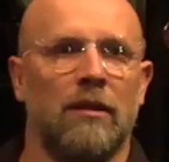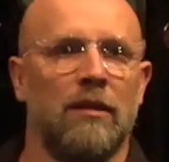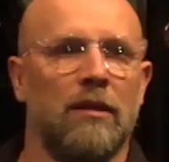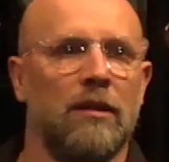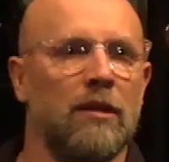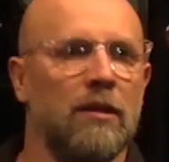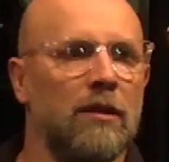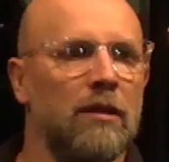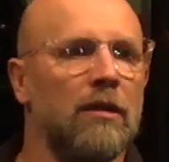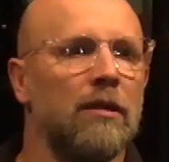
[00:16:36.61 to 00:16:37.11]

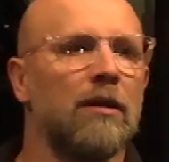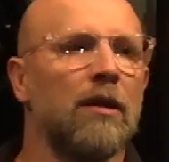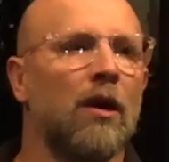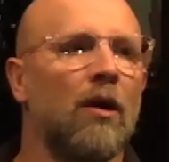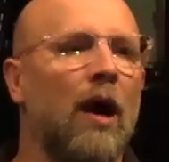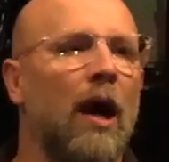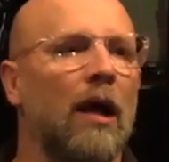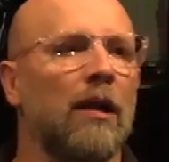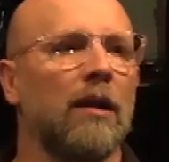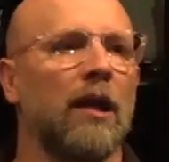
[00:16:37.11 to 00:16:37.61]
You
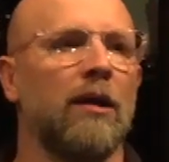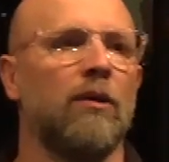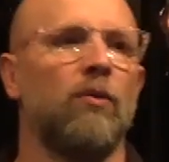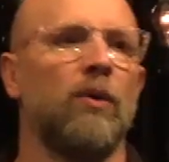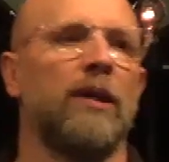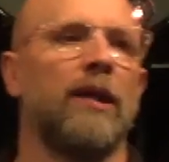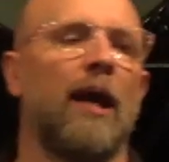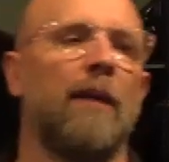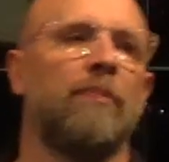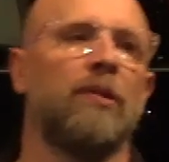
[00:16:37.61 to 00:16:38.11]
know how like
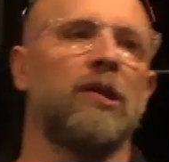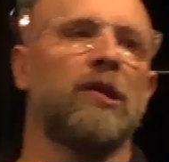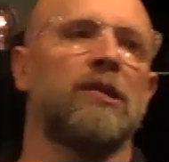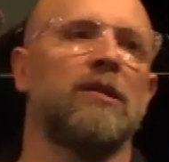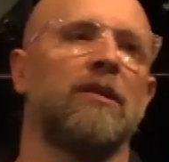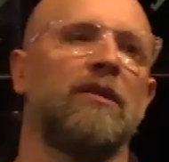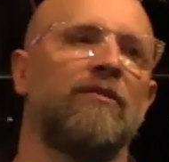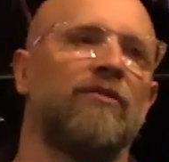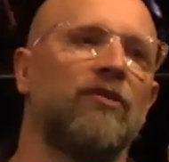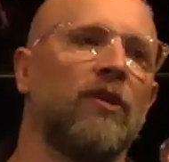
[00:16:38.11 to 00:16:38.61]
when that
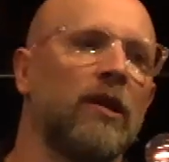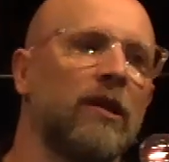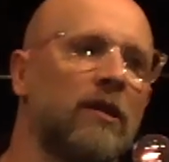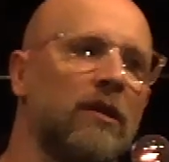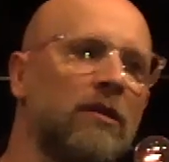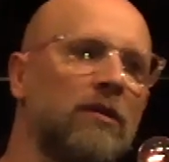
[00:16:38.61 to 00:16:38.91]
person in front of